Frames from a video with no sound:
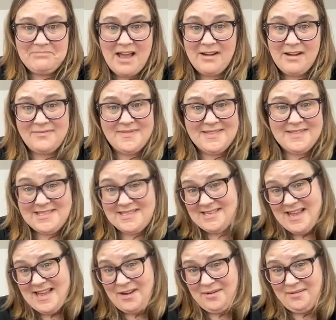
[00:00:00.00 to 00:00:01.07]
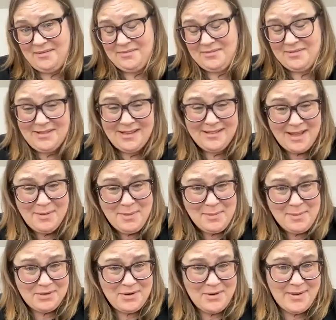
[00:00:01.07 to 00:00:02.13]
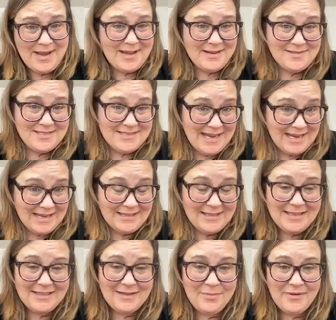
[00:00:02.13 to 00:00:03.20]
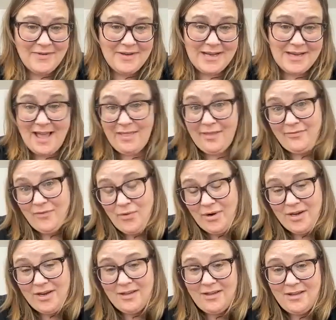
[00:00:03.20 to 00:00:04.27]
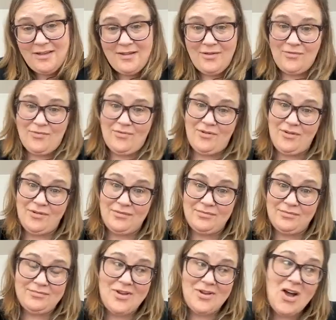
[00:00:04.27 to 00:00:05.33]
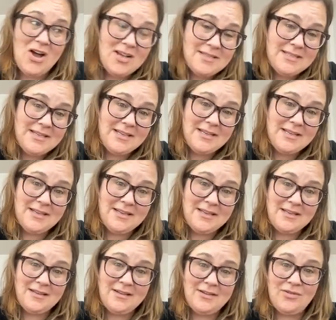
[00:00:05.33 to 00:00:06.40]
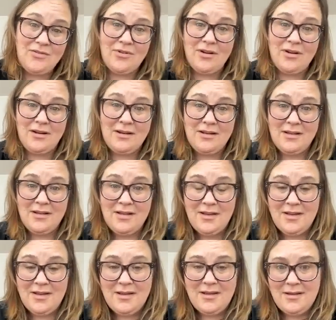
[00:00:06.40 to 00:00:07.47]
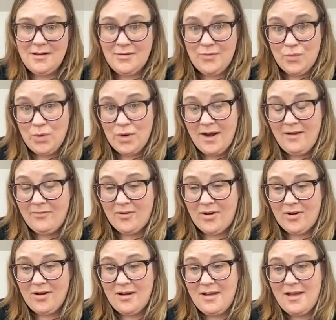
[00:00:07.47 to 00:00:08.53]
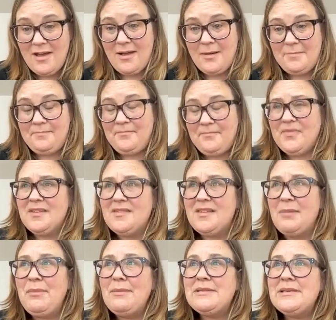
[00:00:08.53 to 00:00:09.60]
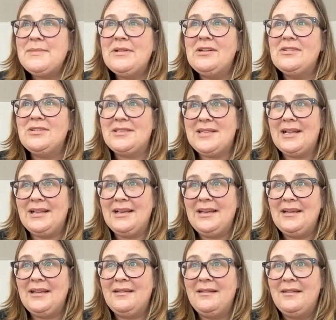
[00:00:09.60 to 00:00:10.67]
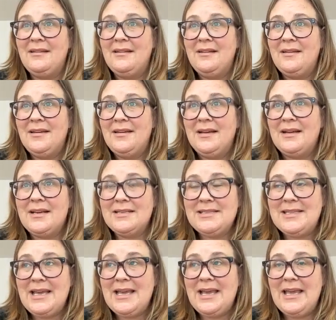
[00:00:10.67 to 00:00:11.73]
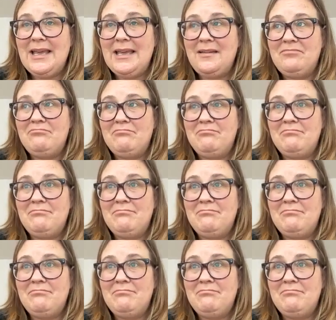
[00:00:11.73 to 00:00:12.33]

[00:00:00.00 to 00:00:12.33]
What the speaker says: out of, a lot of people are going out of state, like they're moving to California or Austin or wherever. Sometimes people are just selling because they,